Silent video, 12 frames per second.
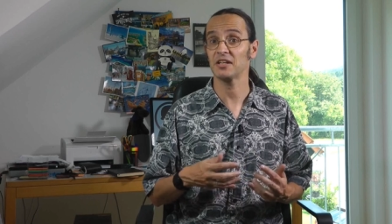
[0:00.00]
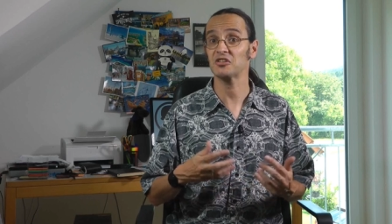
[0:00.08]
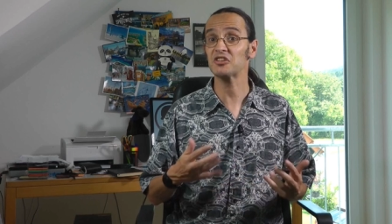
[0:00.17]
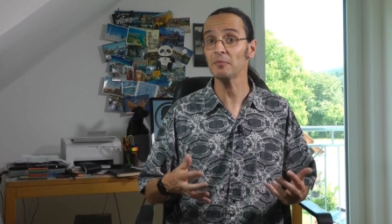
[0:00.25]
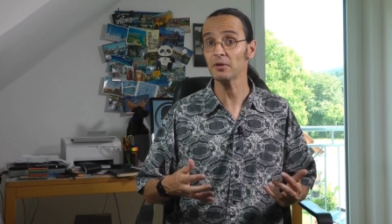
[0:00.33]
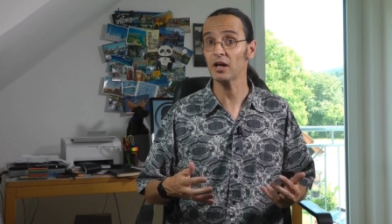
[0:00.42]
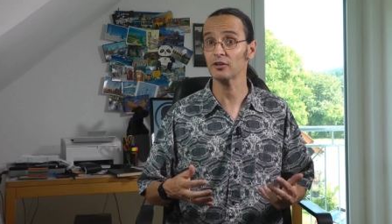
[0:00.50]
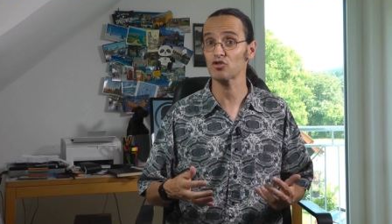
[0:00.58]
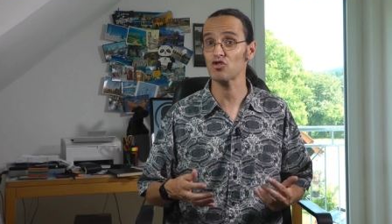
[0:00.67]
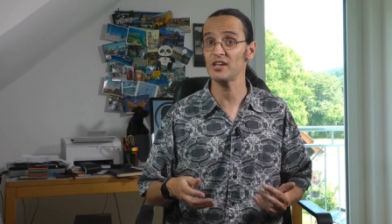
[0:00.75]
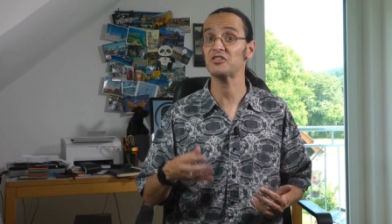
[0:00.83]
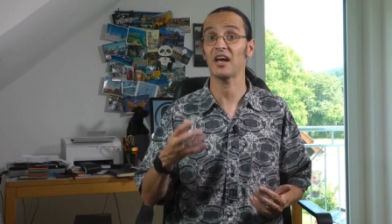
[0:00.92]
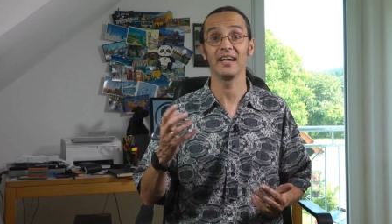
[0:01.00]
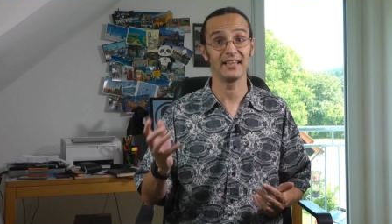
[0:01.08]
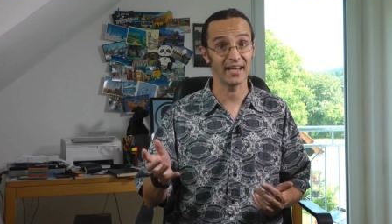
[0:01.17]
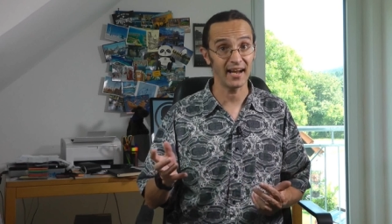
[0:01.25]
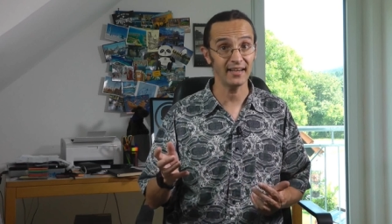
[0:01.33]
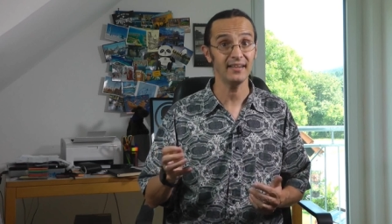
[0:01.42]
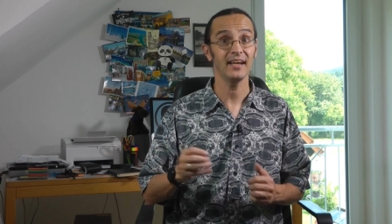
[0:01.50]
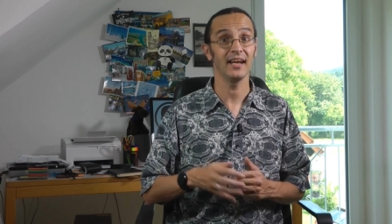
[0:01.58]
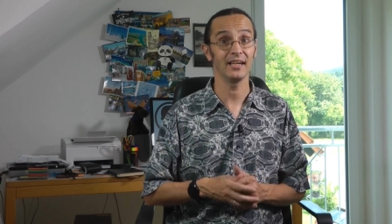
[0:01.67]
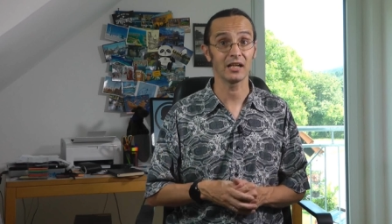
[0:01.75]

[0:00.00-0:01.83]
but in some countries, again,